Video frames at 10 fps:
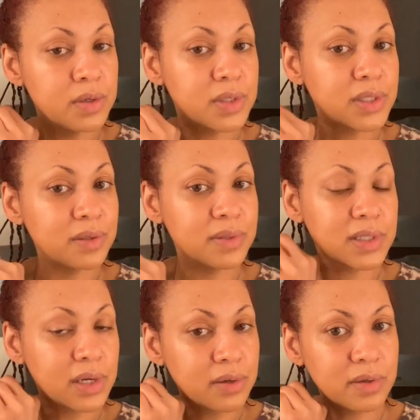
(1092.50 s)
So
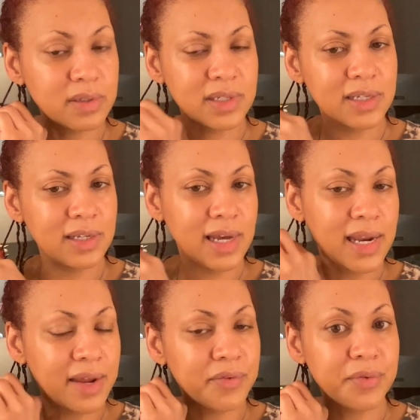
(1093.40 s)
it's kind
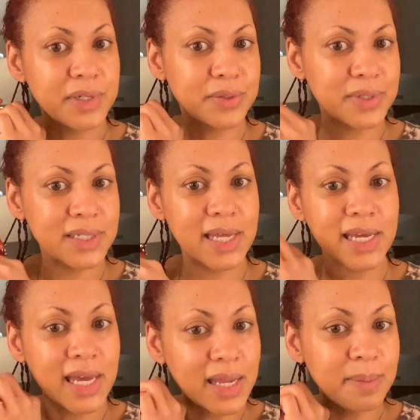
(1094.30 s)
of have to resort to
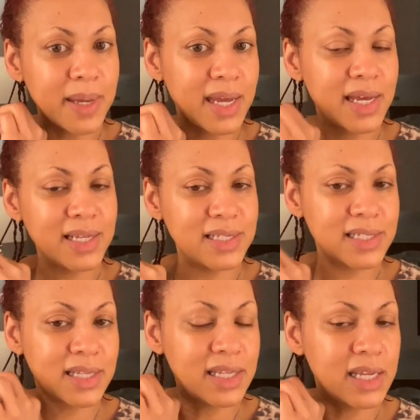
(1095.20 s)
like headbands,
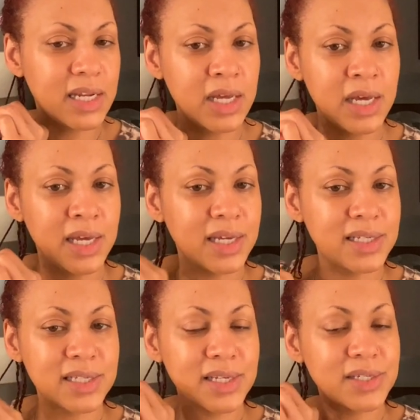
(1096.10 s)
and then
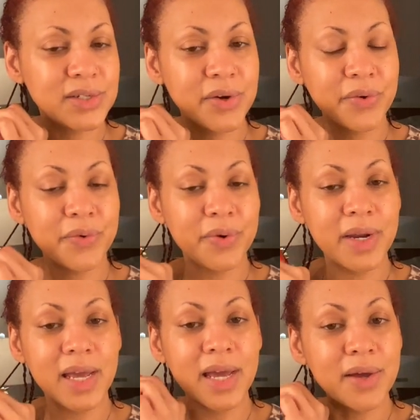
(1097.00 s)
as they start growing
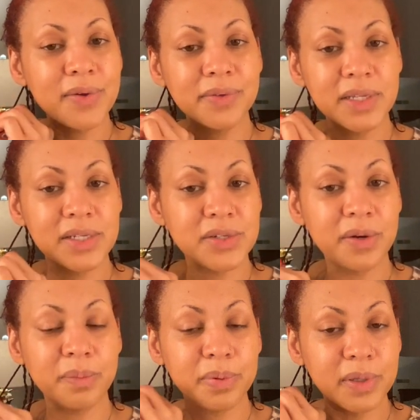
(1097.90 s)
out, they start
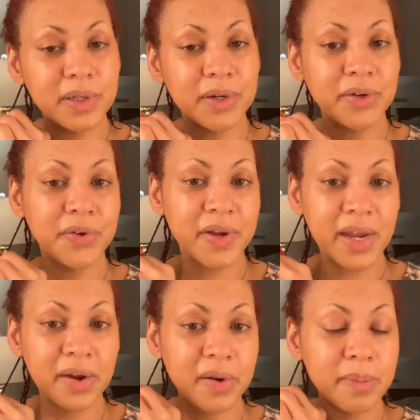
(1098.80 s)
pulling on your
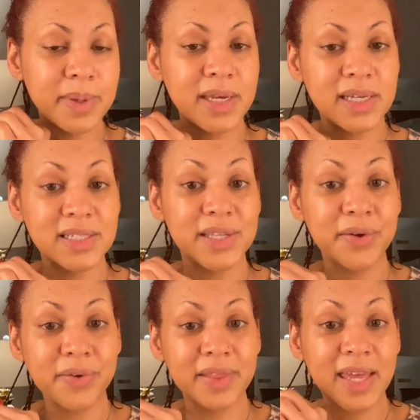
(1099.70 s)
hair because
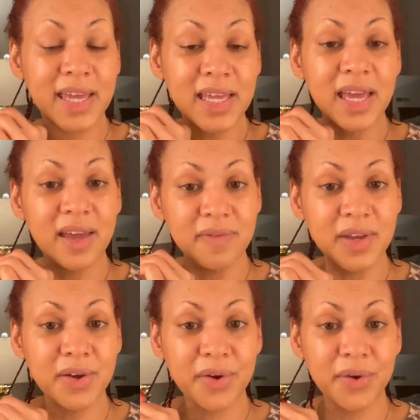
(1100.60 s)
they get
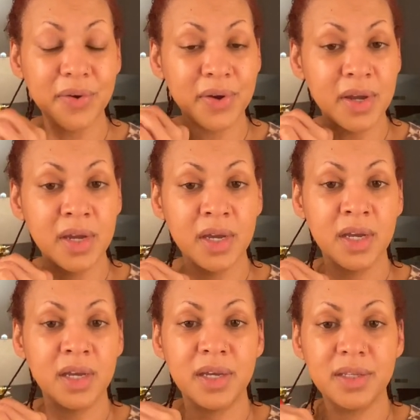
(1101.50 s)
heavier.
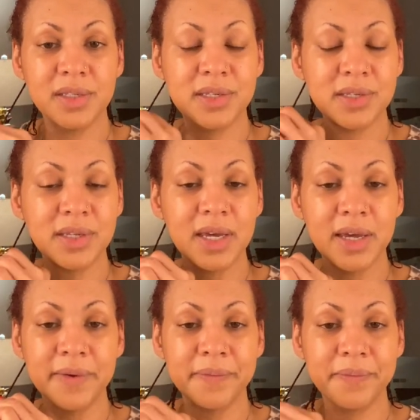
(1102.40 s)
It's, yeah.